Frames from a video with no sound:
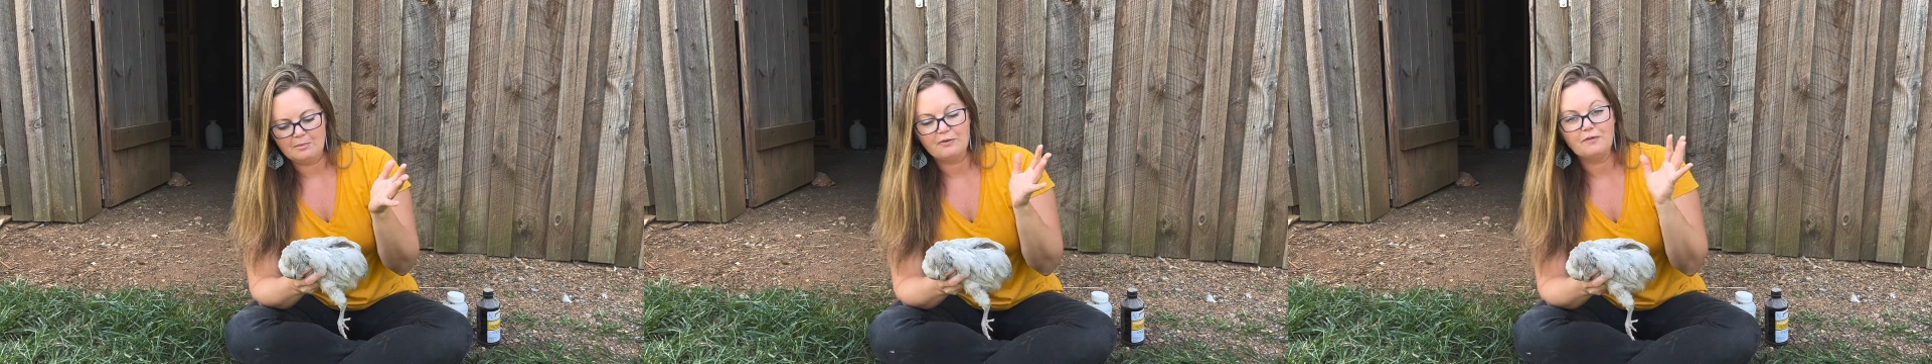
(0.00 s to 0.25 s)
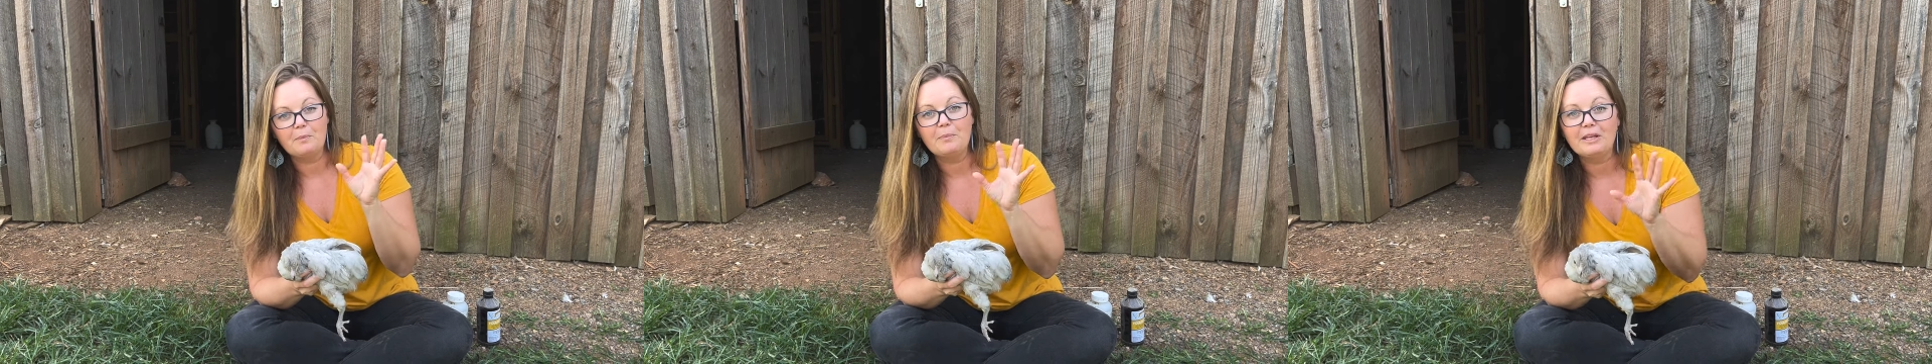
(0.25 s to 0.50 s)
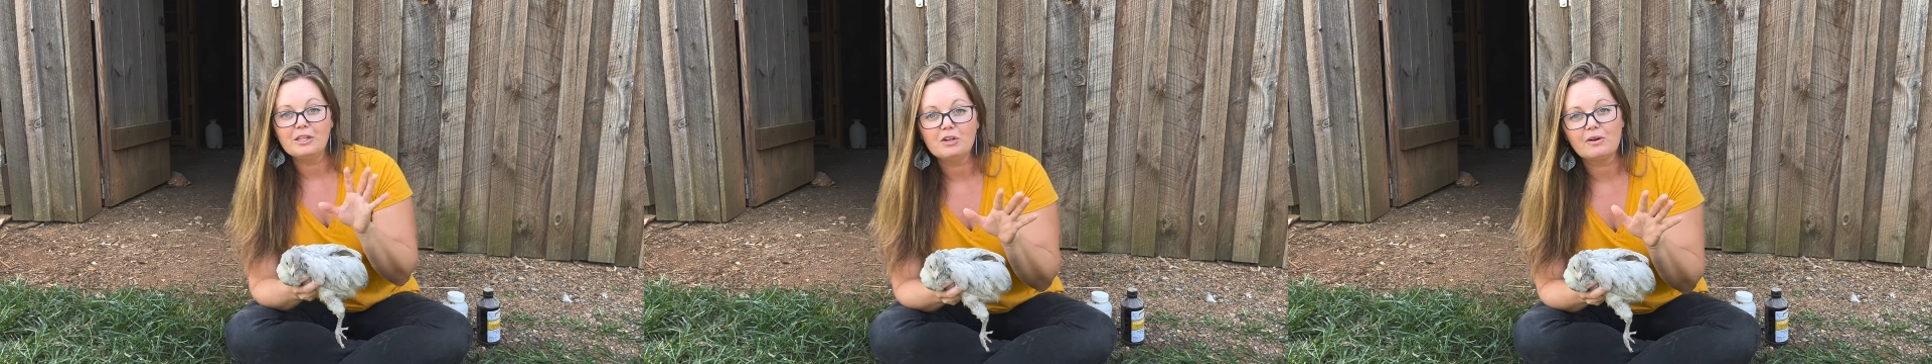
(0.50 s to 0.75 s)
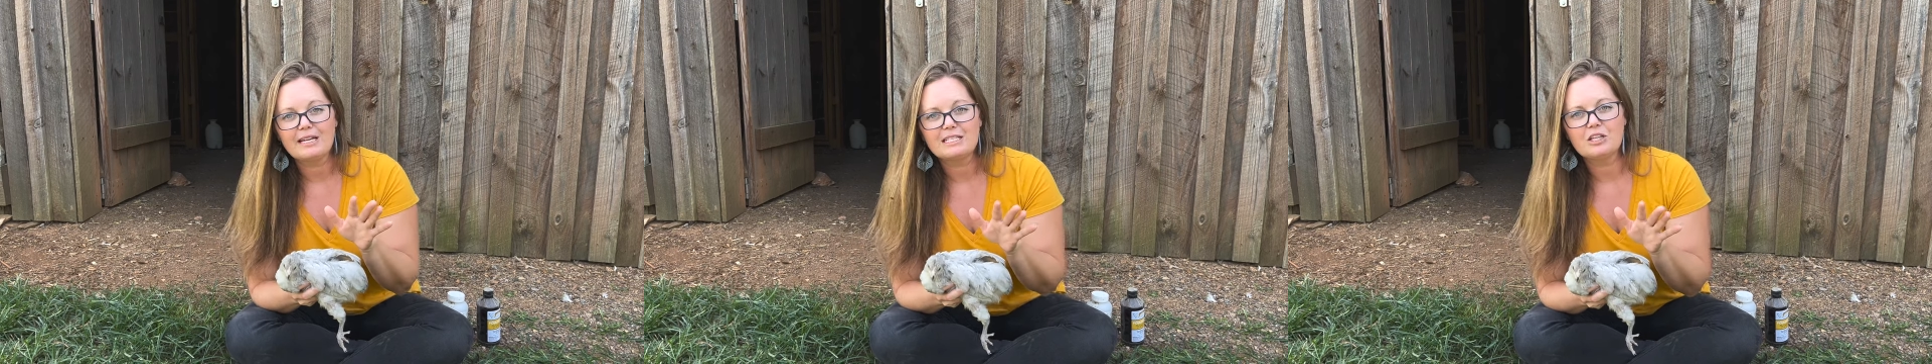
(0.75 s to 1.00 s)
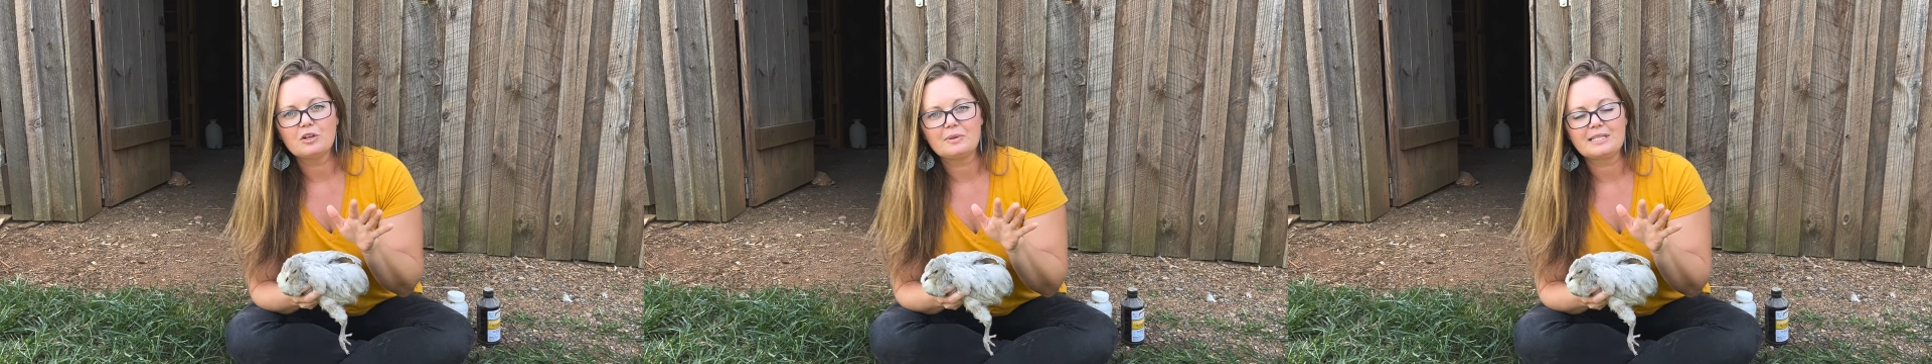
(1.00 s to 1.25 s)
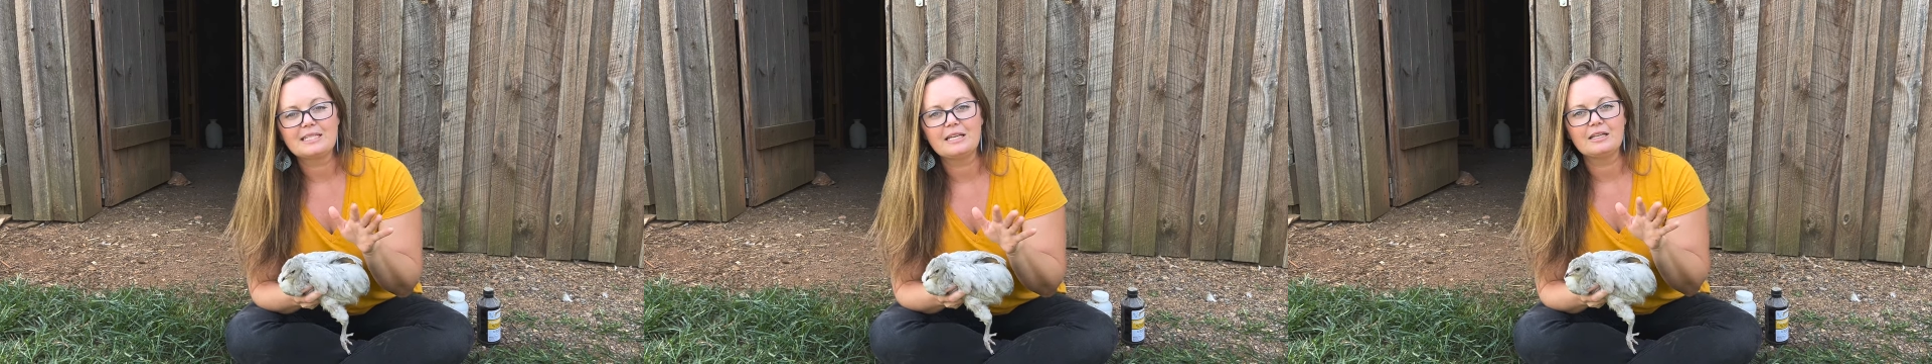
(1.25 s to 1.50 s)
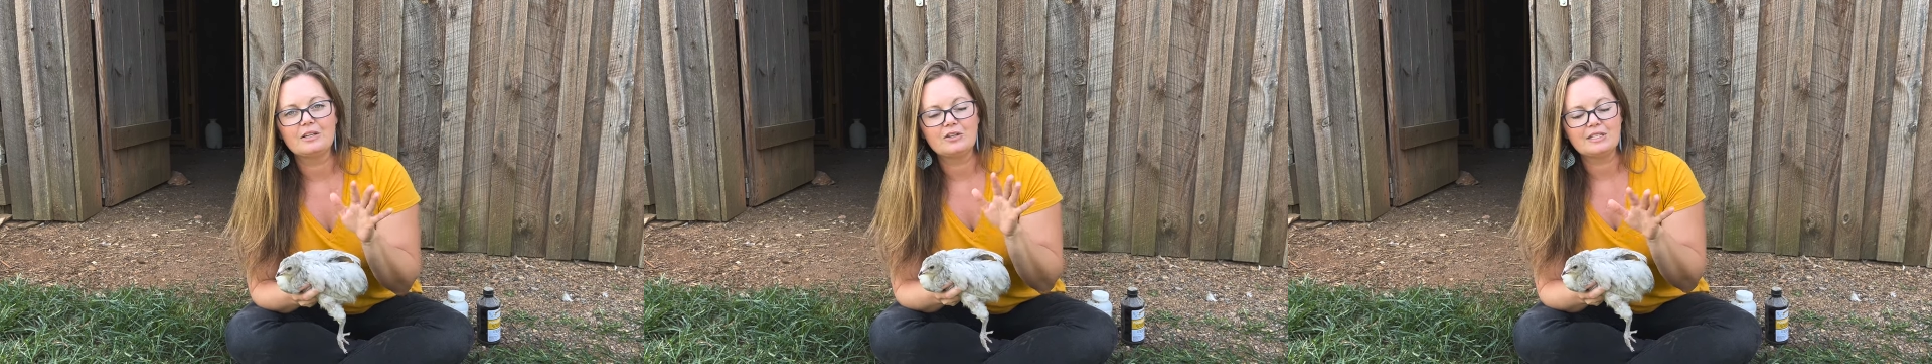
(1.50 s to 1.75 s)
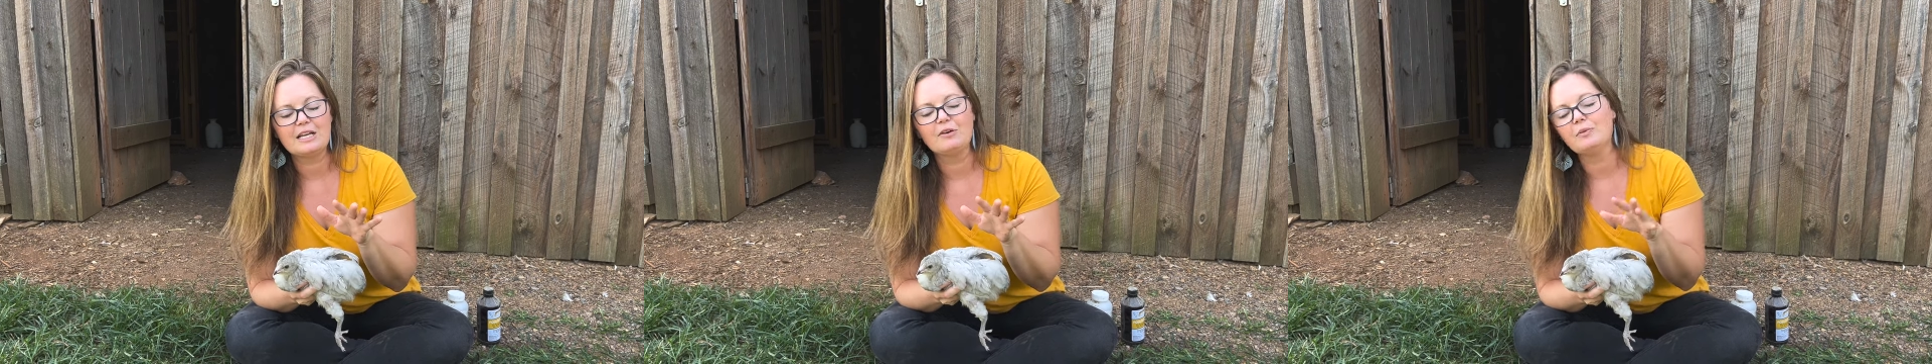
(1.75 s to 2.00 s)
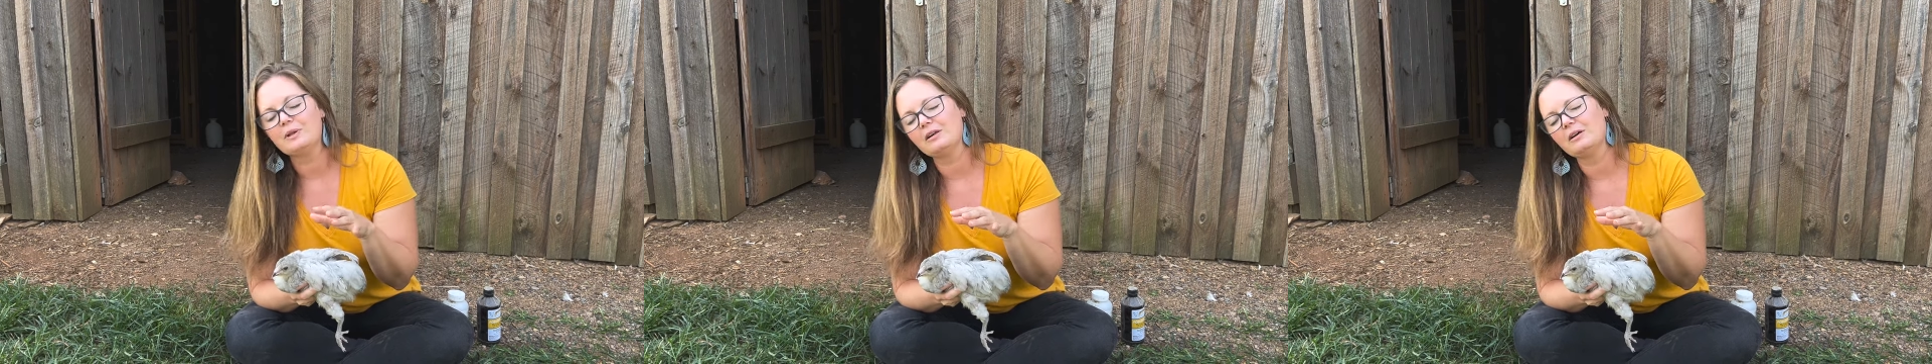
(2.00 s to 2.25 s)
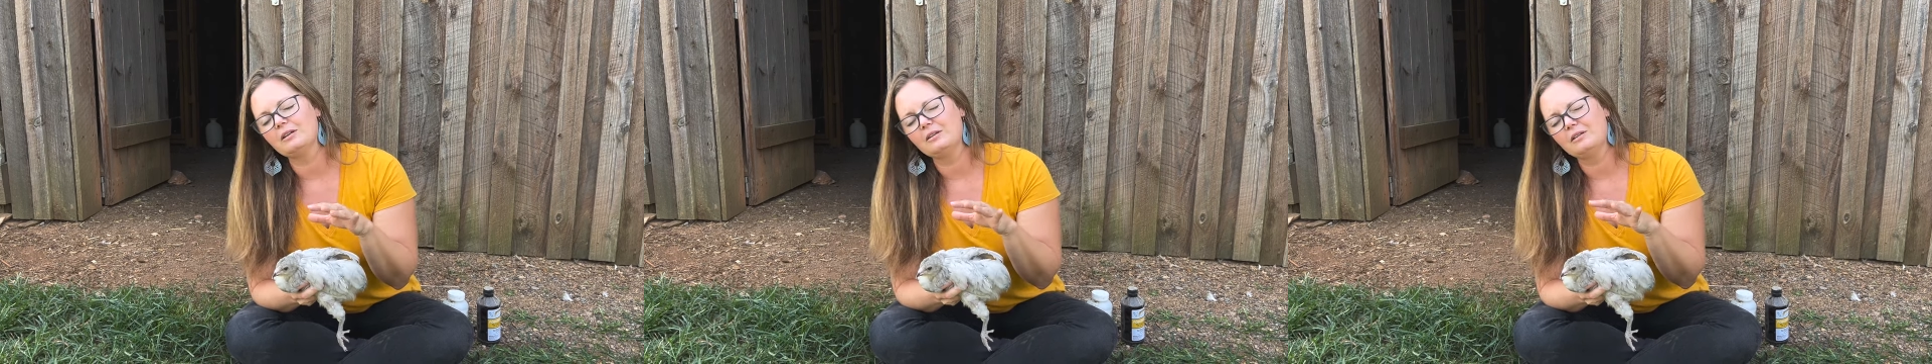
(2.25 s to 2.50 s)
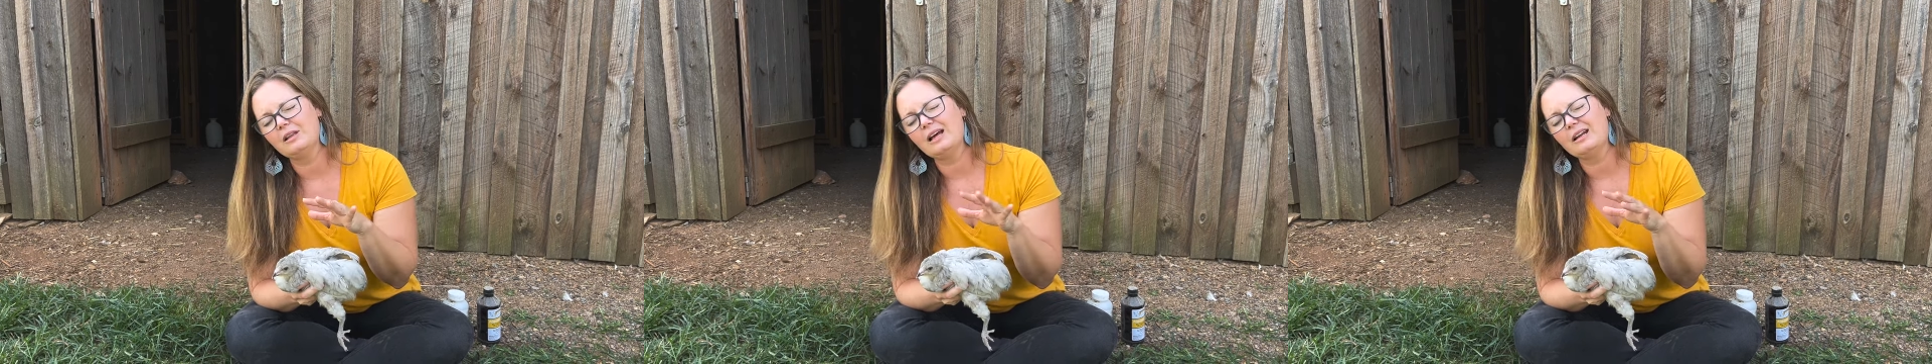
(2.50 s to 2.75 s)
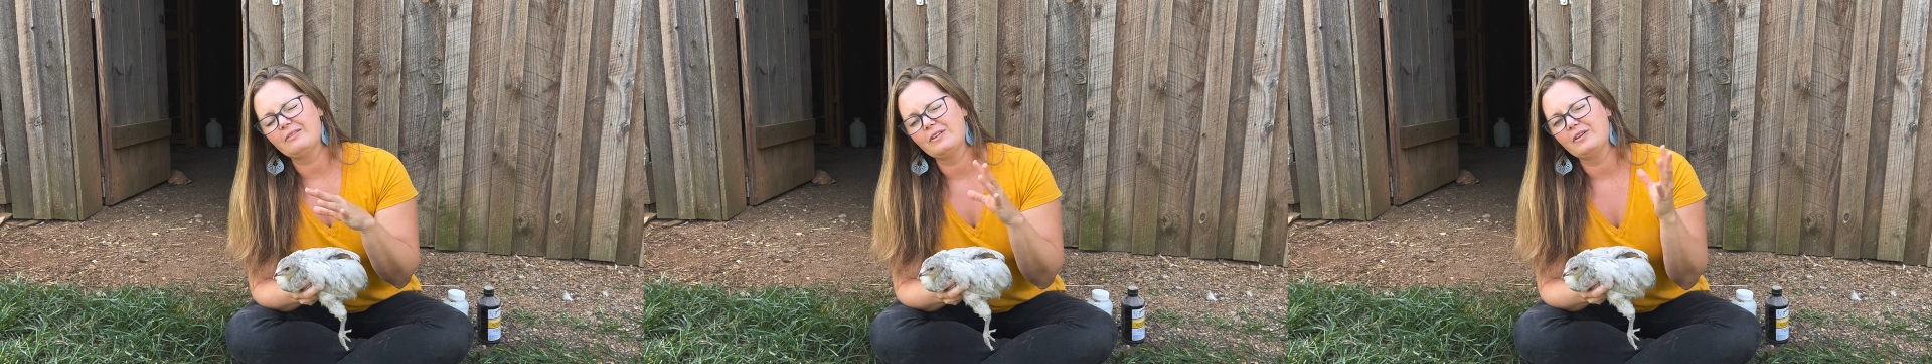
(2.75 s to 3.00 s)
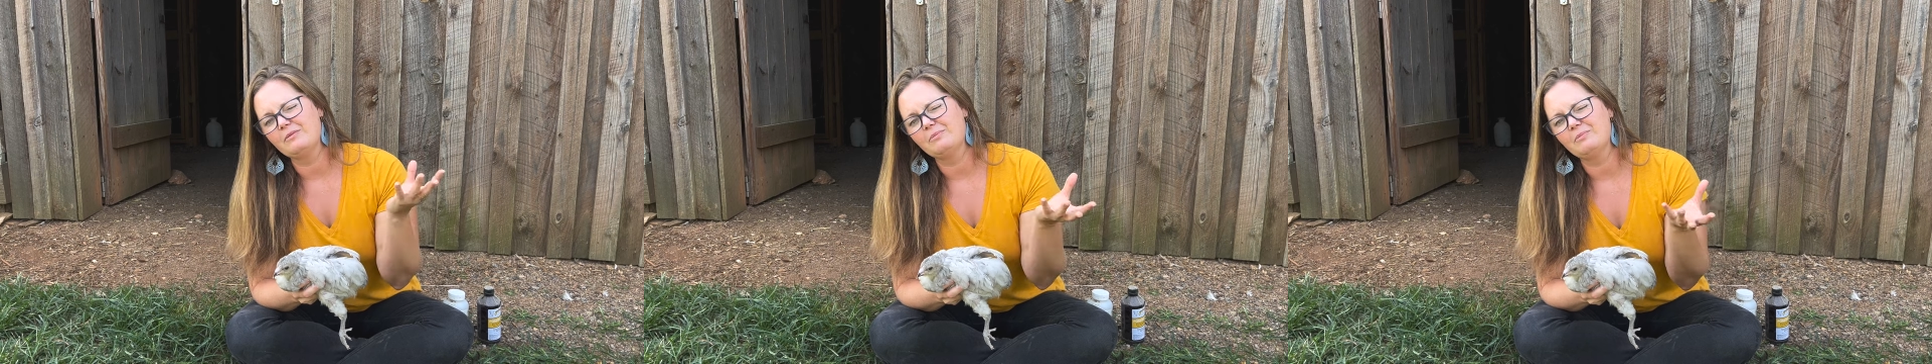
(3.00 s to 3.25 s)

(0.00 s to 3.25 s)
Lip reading: Familiarizing yourself with a lot of the